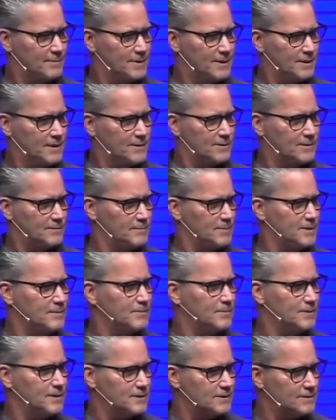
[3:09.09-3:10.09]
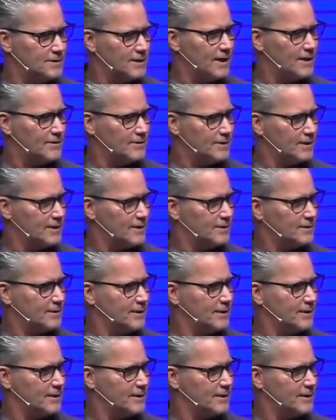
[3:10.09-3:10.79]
be healing people on Saturday.